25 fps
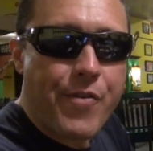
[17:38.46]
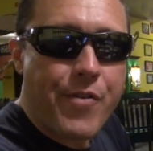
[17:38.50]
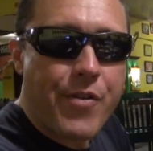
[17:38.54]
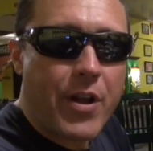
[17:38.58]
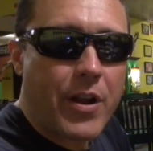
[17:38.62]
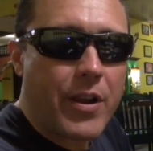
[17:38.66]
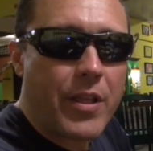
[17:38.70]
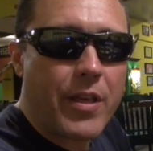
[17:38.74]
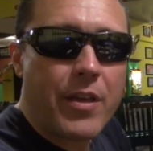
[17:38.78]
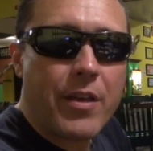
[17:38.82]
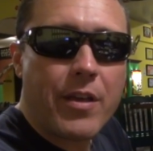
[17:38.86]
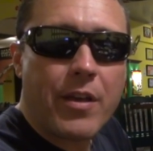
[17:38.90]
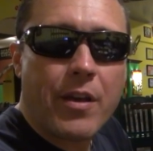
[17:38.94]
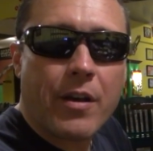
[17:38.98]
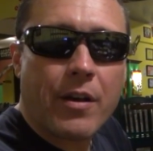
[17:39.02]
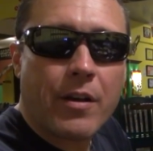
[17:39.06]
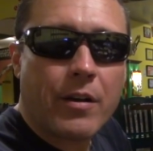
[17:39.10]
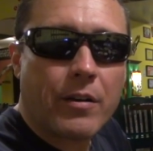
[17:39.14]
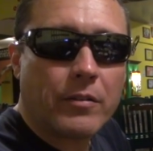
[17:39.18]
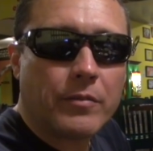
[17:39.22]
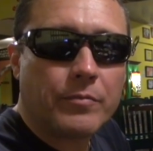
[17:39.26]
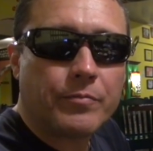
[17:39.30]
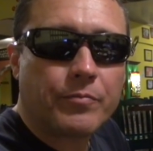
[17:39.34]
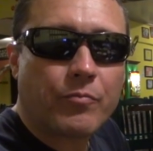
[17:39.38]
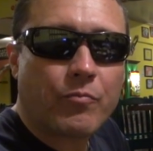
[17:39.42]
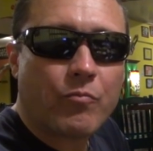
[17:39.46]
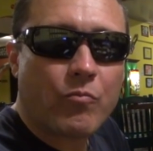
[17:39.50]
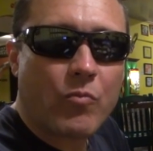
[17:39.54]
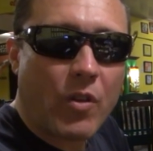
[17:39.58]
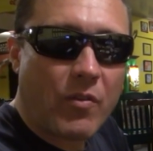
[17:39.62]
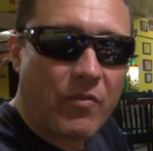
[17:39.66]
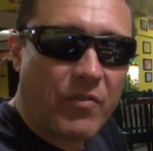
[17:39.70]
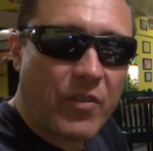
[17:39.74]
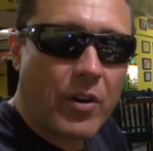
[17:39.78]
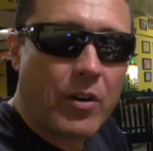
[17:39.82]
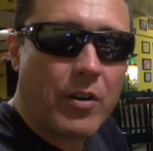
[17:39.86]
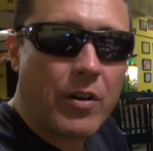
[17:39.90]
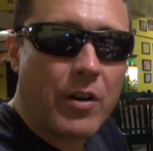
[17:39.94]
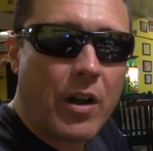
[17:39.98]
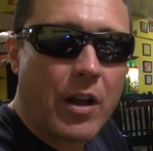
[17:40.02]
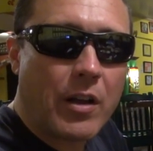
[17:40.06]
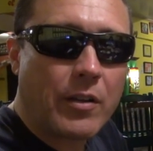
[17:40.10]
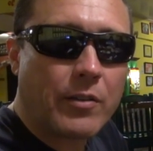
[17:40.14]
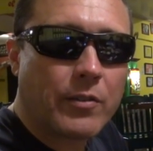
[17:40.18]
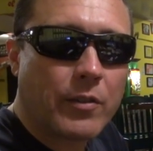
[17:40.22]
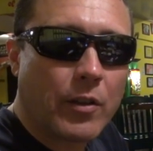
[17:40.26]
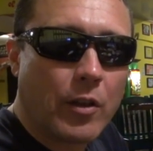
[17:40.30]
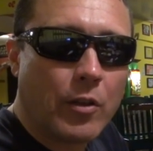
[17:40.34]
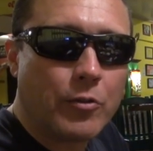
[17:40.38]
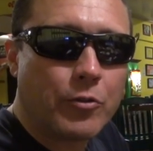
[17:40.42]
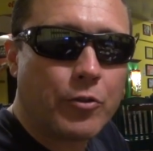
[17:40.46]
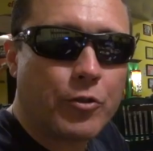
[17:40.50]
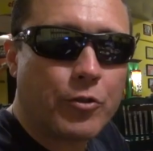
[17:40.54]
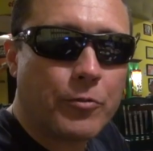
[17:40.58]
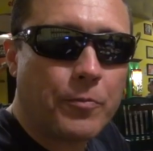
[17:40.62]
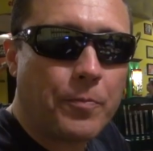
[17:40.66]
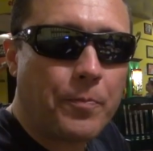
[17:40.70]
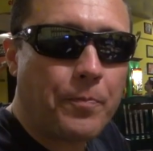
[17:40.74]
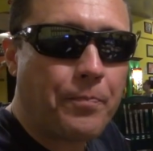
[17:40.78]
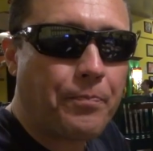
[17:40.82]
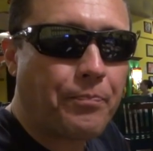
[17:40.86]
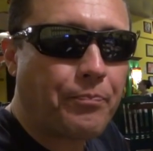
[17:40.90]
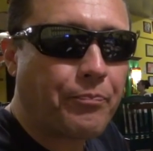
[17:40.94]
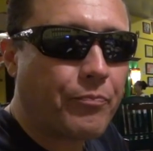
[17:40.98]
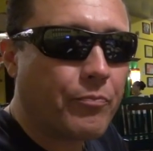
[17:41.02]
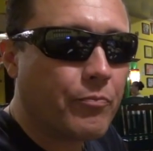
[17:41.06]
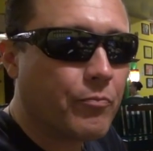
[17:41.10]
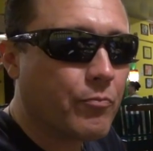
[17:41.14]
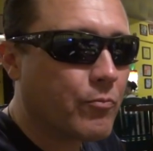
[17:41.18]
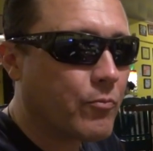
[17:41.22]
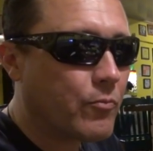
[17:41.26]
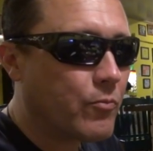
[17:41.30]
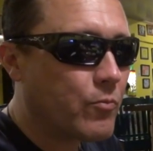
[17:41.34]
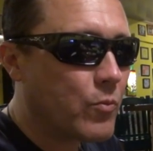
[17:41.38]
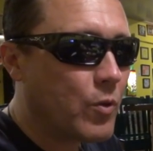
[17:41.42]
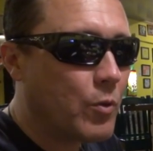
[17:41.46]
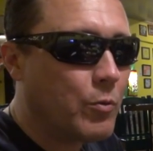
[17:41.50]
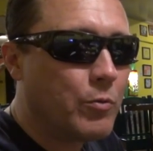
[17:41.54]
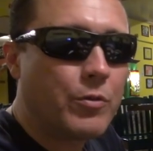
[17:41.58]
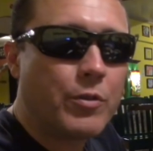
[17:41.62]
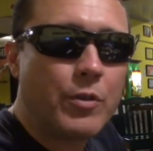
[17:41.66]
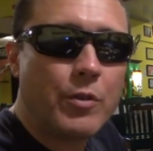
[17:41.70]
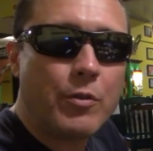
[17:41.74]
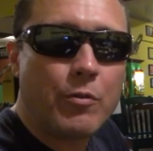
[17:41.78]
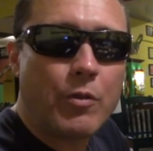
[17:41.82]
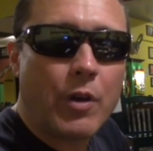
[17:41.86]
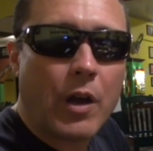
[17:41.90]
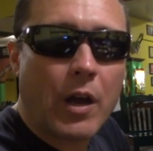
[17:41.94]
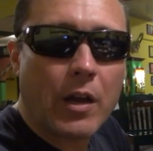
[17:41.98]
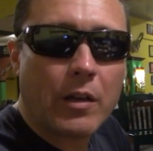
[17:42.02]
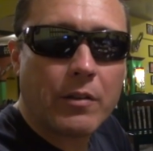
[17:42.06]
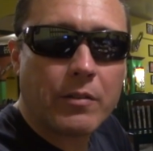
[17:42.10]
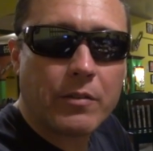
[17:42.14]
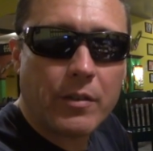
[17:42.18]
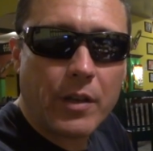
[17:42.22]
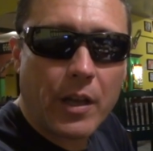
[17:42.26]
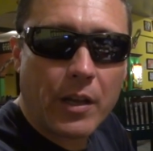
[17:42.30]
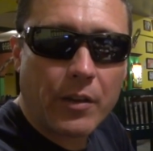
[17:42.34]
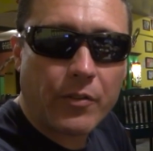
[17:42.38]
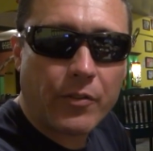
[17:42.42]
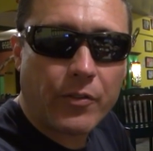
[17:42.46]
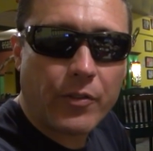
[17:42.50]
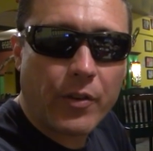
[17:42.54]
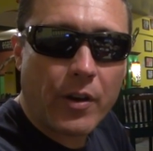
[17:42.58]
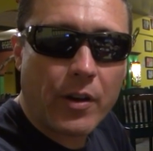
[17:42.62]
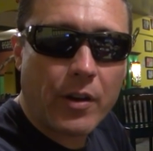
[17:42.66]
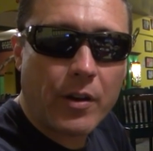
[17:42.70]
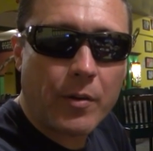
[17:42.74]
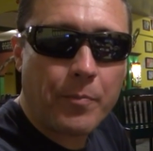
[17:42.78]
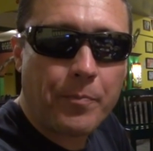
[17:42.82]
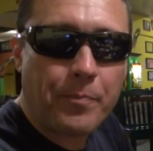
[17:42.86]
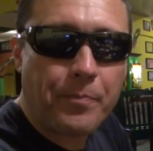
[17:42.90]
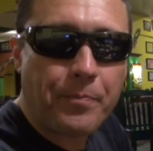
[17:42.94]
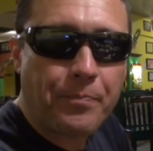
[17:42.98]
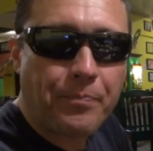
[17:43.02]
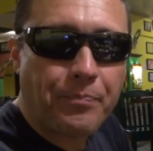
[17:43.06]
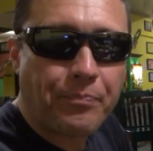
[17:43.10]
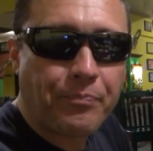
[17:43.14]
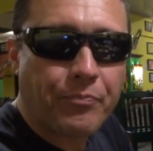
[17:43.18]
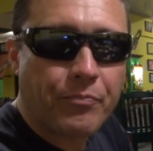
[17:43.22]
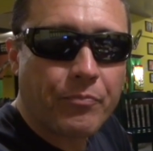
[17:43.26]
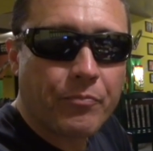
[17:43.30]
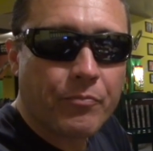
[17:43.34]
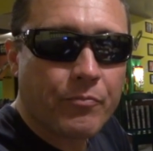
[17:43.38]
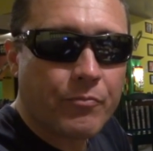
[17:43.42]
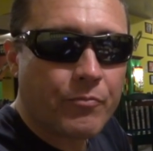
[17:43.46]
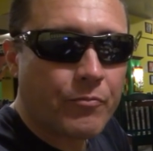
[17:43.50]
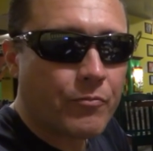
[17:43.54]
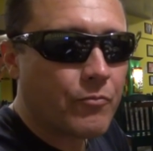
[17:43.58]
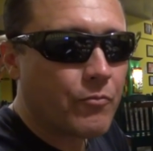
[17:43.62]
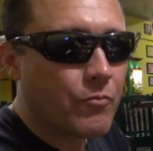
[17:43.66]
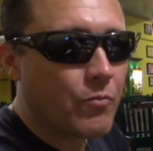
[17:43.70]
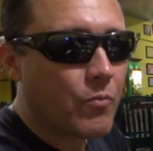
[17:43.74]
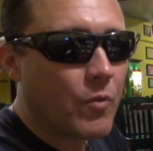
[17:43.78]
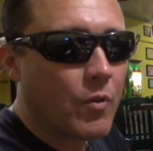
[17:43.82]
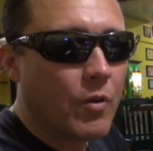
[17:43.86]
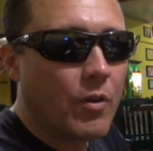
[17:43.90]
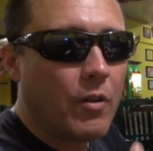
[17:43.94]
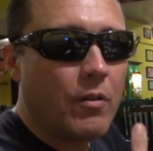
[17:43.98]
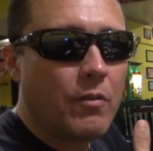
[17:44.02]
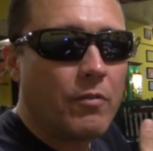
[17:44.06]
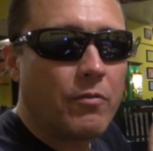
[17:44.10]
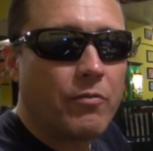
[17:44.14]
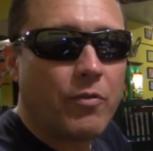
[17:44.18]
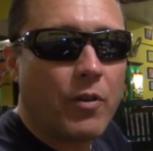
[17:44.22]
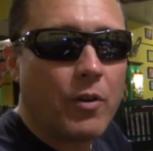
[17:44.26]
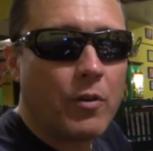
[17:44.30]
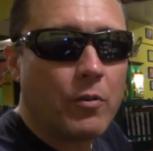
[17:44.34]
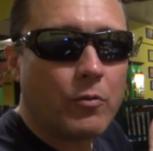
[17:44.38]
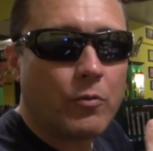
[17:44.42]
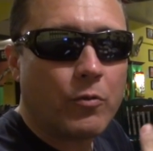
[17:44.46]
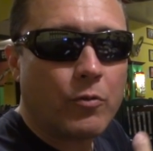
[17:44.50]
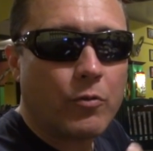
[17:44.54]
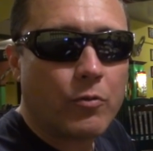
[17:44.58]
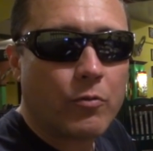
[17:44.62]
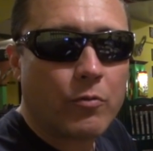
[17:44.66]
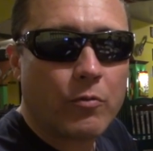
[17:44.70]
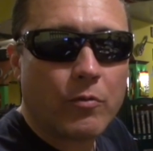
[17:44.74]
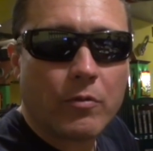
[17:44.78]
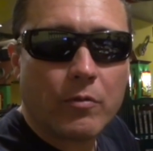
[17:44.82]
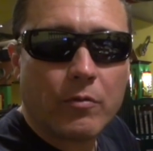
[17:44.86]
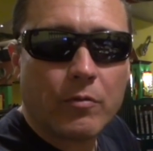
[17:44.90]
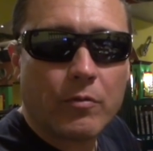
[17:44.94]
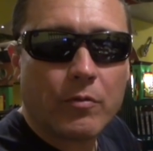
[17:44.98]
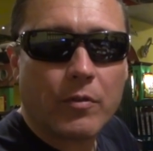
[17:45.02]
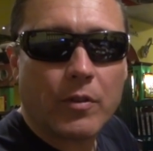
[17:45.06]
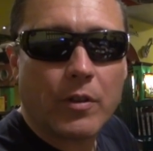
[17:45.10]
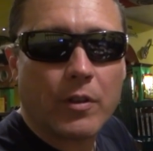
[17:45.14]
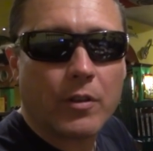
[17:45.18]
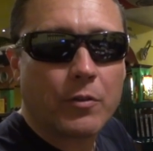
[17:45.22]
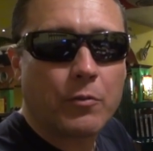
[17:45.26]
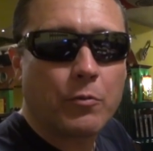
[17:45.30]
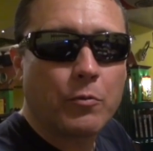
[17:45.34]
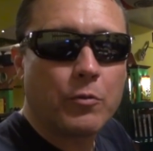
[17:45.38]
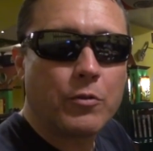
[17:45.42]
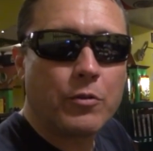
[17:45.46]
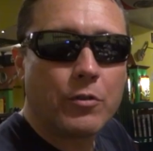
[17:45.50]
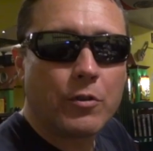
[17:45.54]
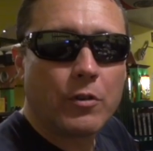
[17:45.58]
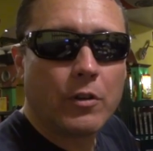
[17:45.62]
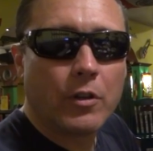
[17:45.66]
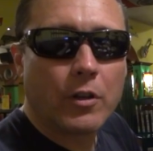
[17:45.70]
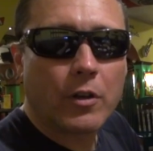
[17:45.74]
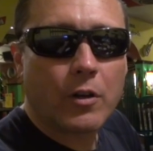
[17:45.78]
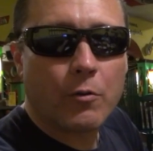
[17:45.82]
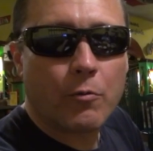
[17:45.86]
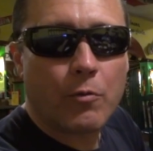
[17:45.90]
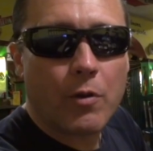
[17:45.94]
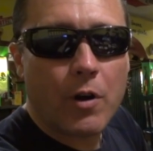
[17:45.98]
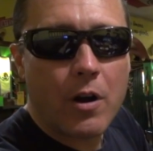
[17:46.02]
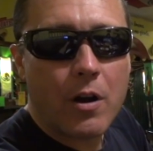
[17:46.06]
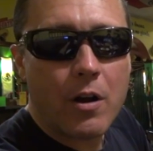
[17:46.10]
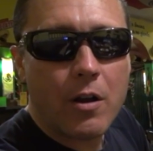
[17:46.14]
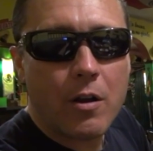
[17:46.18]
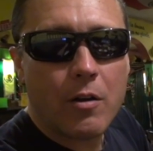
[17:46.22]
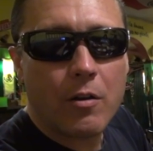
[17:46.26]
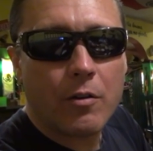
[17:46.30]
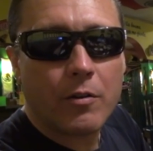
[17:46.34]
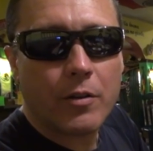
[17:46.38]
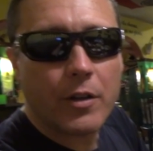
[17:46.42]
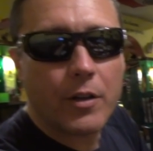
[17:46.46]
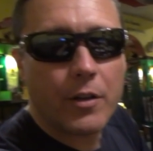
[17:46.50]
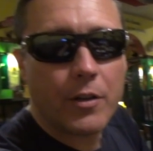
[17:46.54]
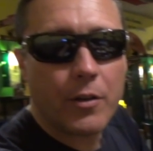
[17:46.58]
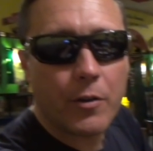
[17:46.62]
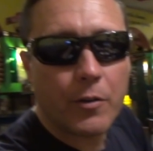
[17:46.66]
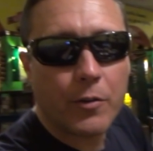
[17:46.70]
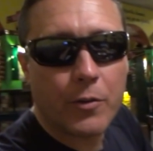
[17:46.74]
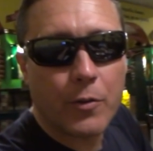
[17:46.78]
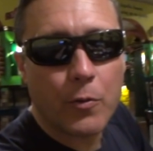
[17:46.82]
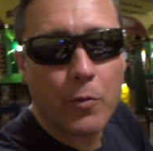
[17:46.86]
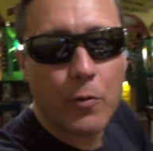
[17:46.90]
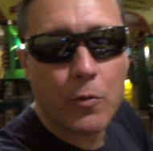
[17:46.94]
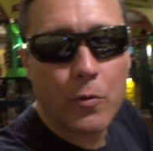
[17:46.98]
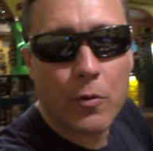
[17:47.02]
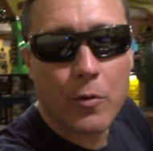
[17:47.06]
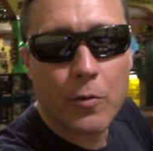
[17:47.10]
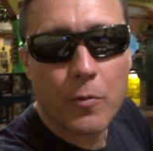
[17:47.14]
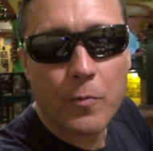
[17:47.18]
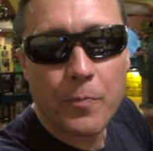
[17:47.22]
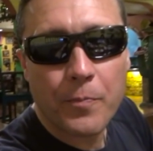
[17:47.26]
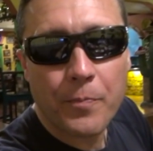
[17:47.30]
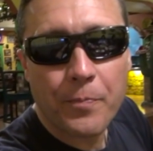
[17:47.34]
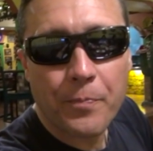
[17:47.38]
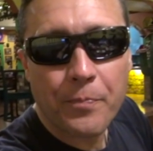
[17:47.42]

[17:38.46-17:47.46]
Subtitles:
Had a very nice lunch. We'll see you guys next time. And folks, this was your look around and your tour